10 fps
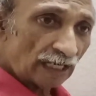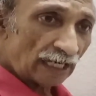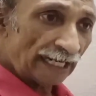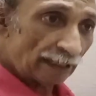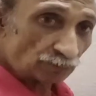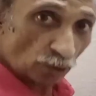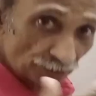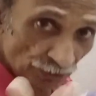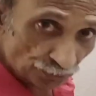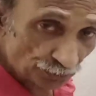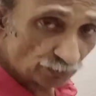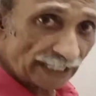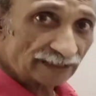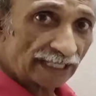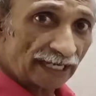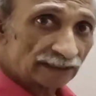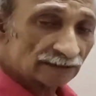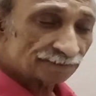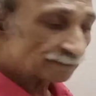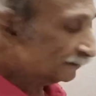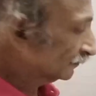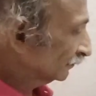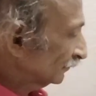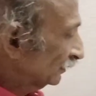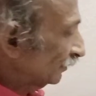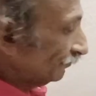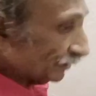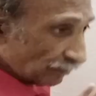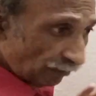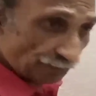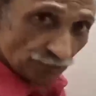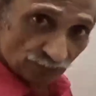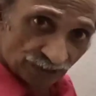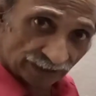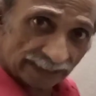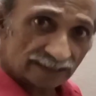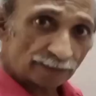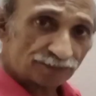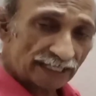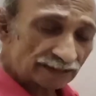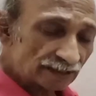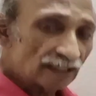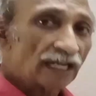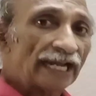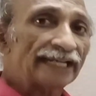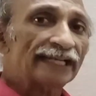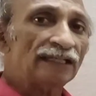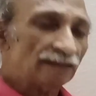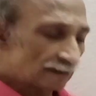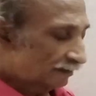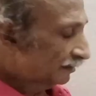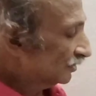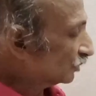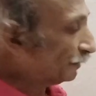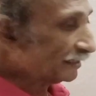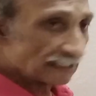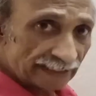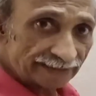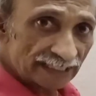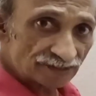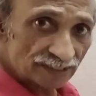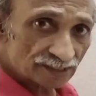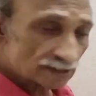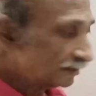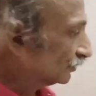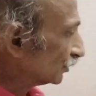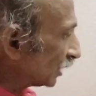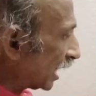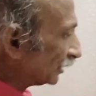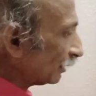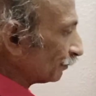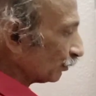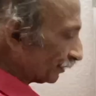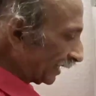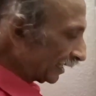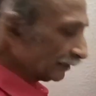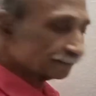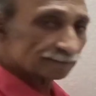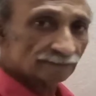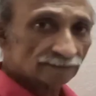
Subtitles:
I am talking to you like that. Without using the subject, I can speak the sentences. Start the program.